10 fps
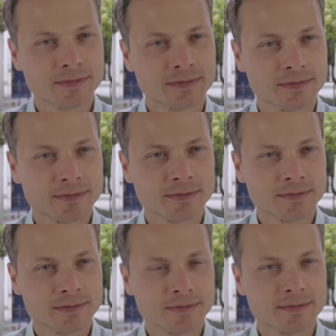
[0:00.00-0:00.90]

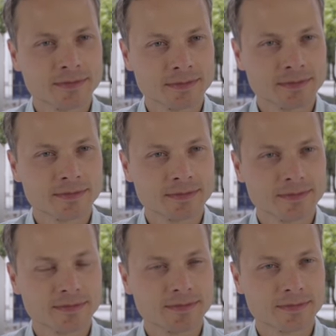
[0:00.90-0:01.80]

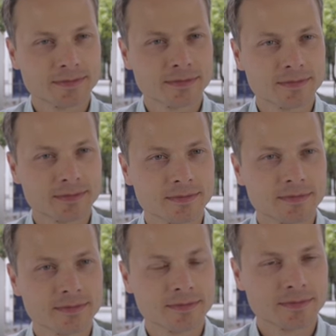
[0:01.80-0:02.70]

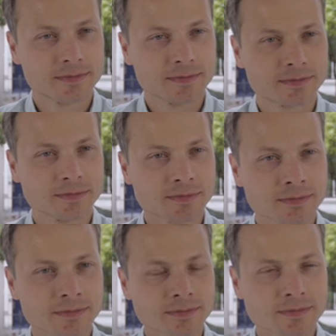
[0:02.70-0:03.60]

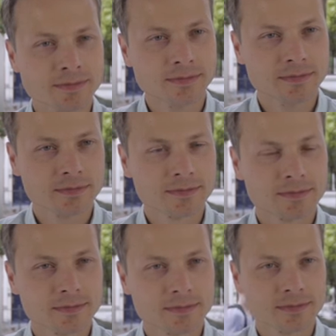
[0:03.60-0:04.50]

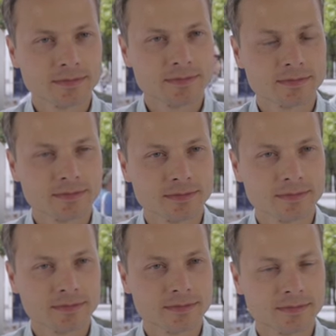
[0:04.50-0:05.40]

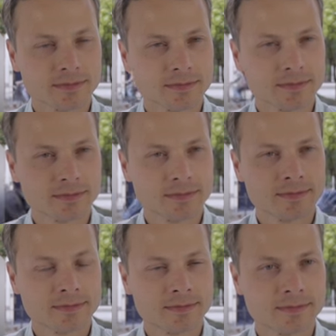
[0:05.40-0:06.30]

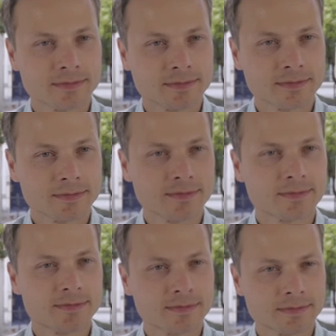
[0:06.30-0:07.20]

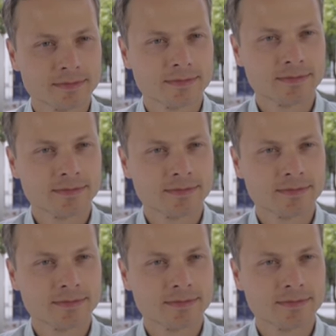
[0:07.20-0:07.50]
This person isn't speaking.